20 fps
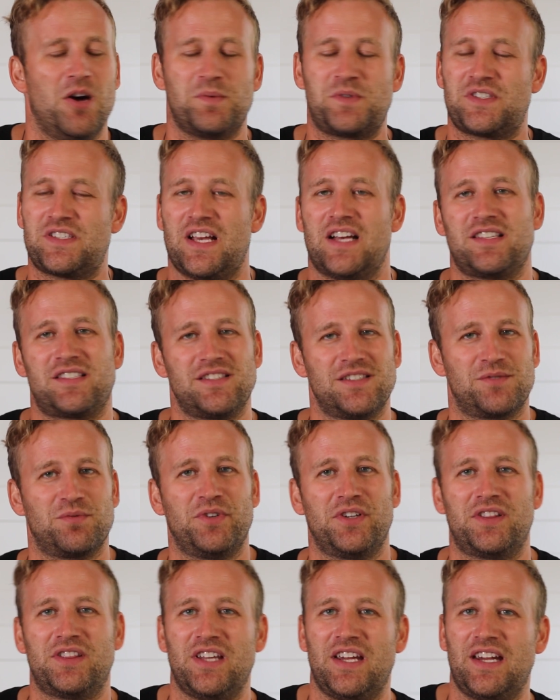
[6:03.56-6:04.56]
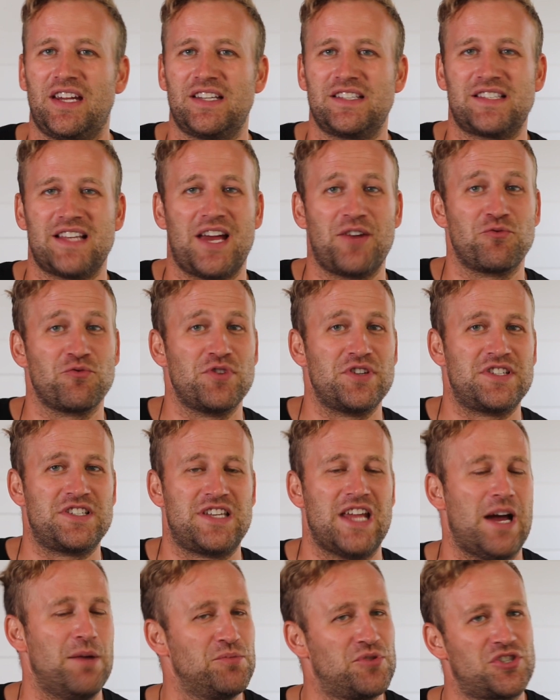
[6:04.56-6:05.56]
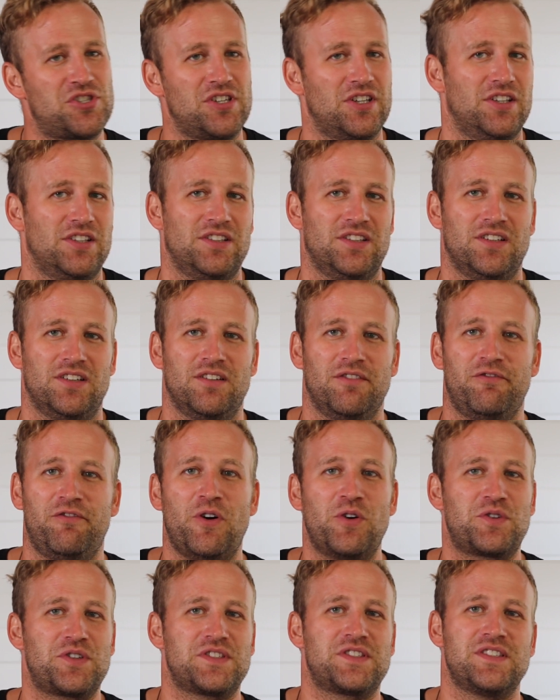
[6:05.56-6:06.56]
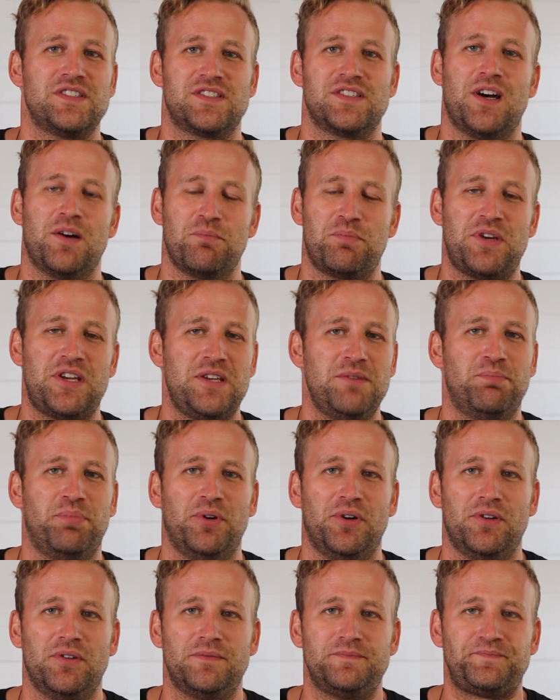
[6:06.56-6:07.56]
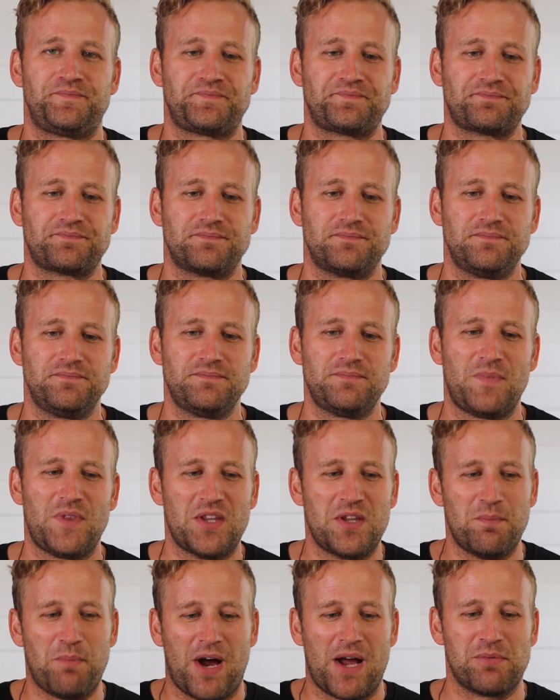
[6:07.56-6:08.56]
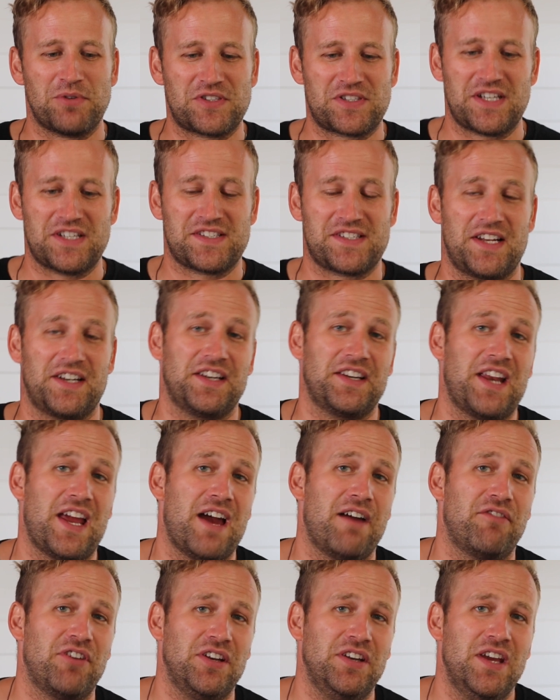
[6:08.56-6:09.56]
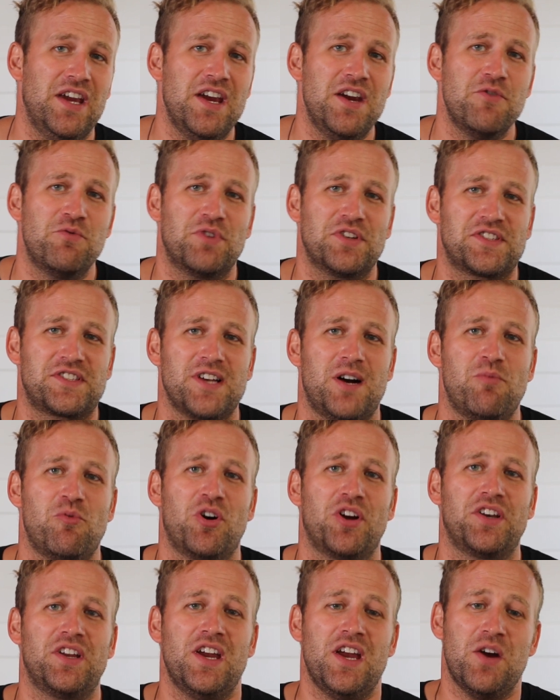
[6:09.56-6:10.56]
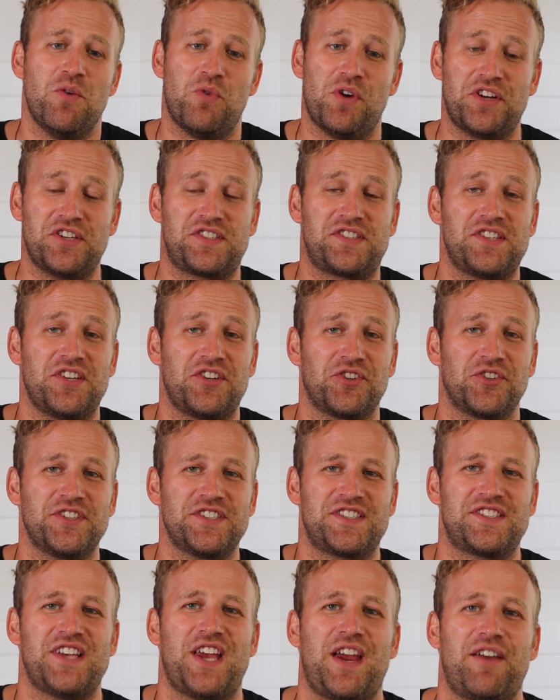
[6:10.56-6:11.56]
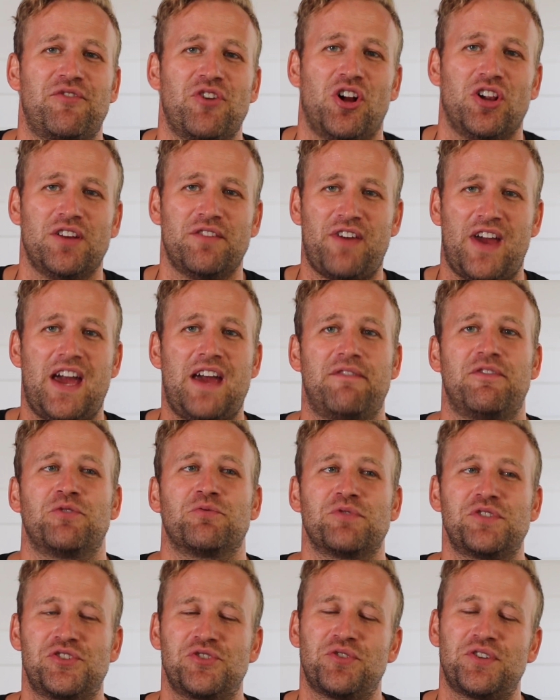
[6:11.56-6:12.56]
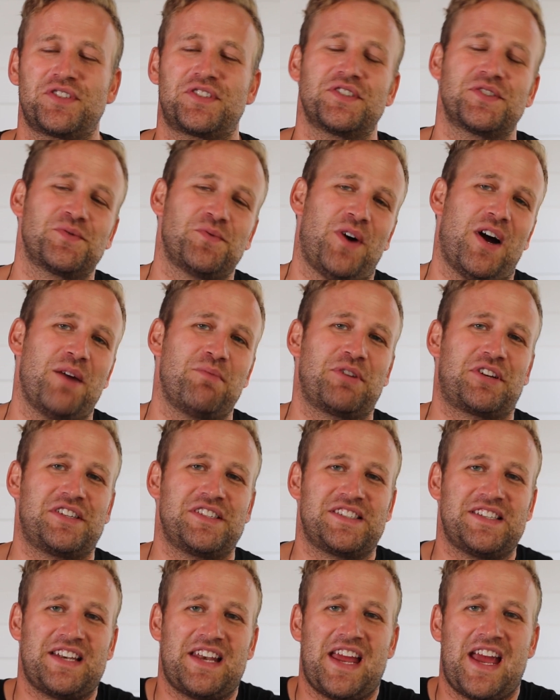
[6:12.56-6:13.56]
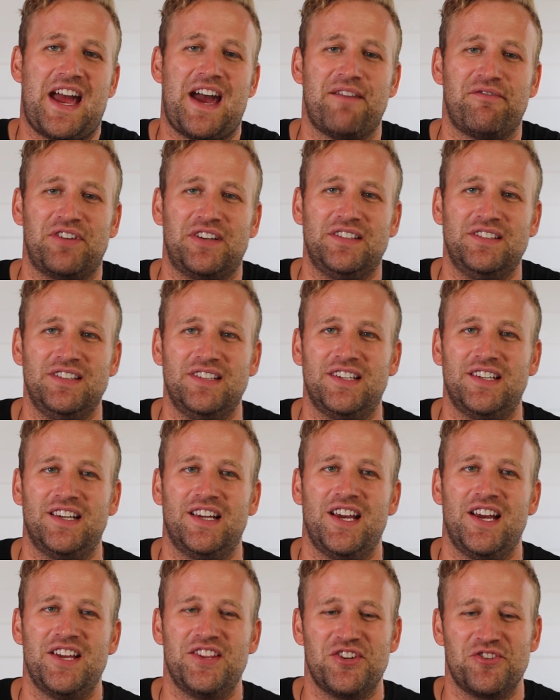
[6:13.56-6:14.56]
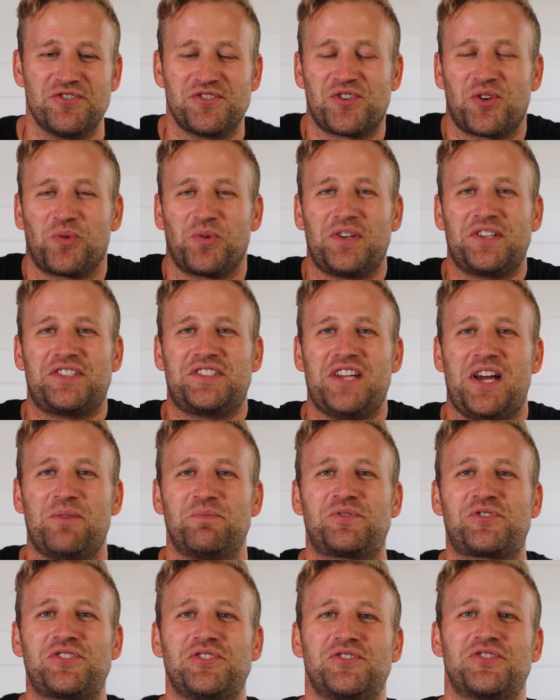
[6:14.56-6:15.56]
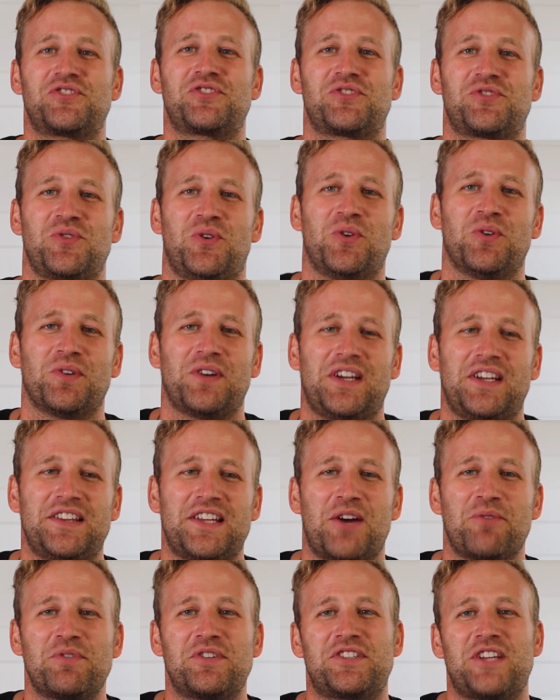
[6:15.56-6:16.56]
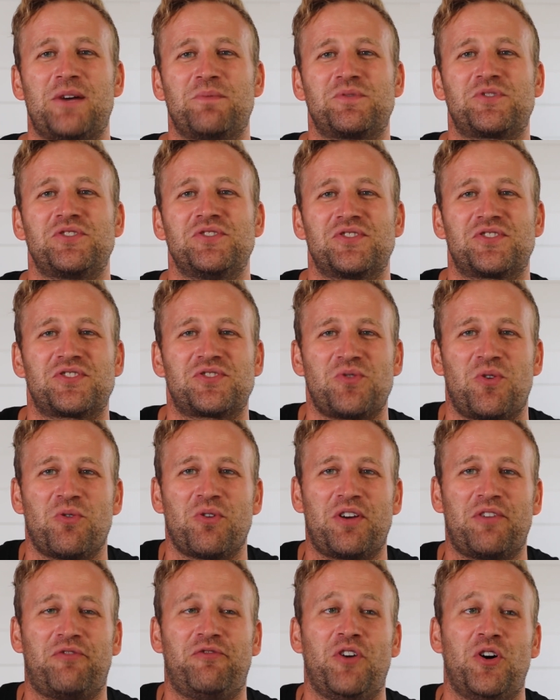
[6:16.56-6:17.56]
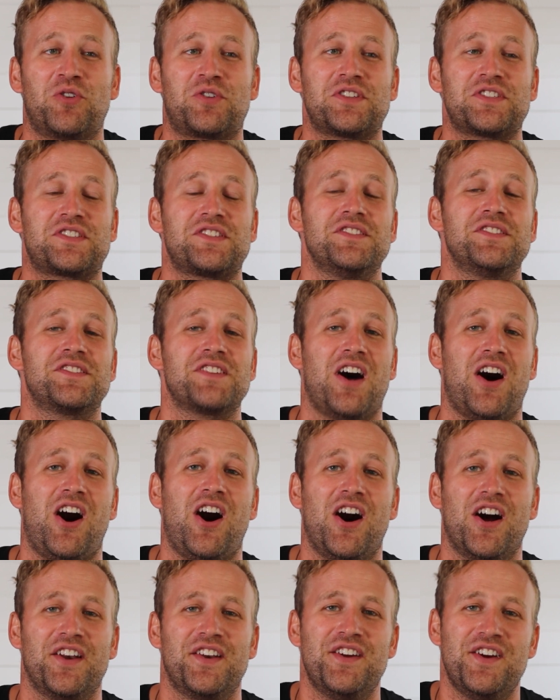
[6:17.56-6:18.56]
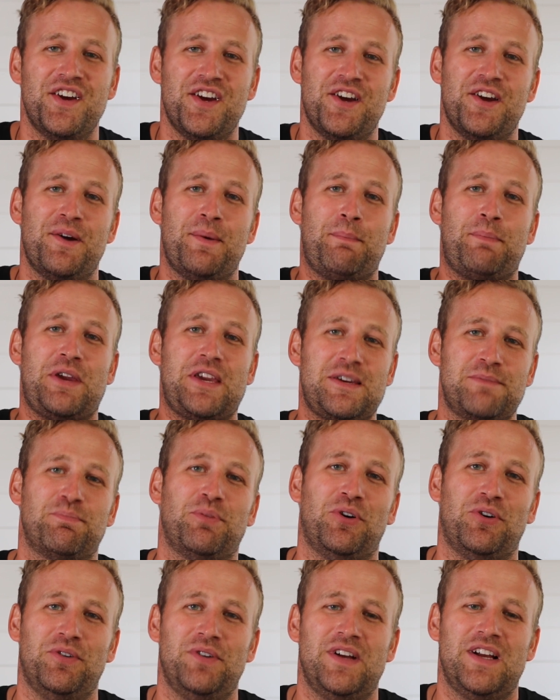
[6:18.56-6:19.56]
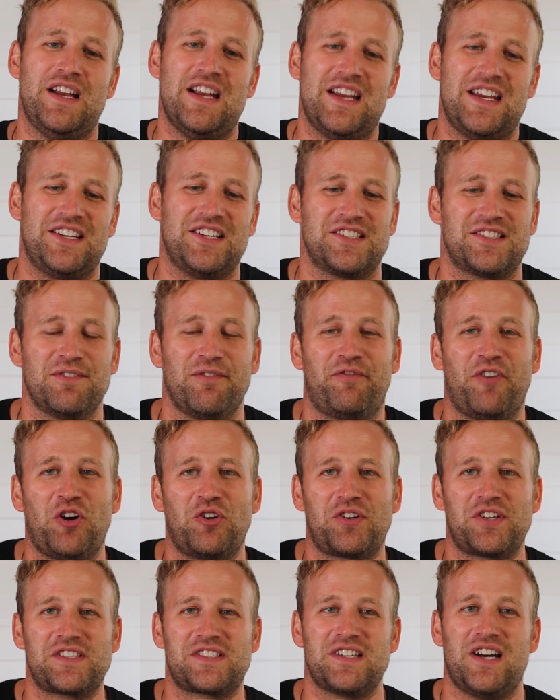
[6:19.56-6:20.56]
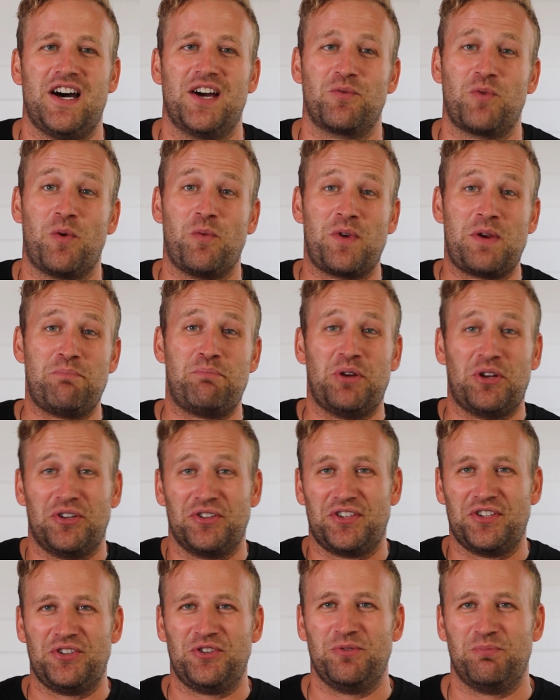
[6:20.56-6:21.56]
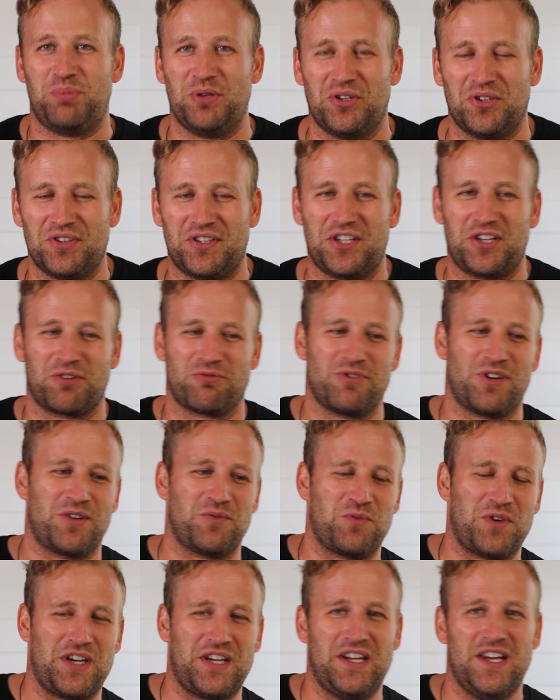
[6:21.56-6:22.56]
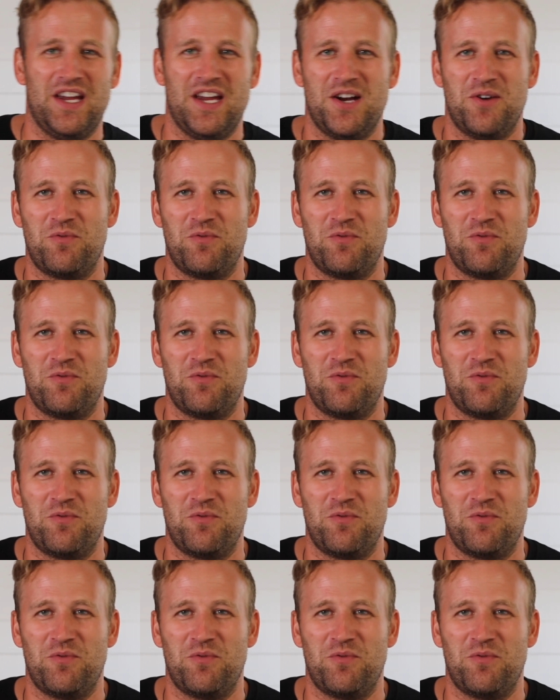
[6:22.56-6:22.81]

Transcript: obsesses with things, and redemption focuses on people. The Bible says that in heaven, when a sinner is saved, all of heaven rejoices. Why? Because in heaven, there's a redemption story, and that redemption story focuses on people. It doesn't focus on when we build a new building or when we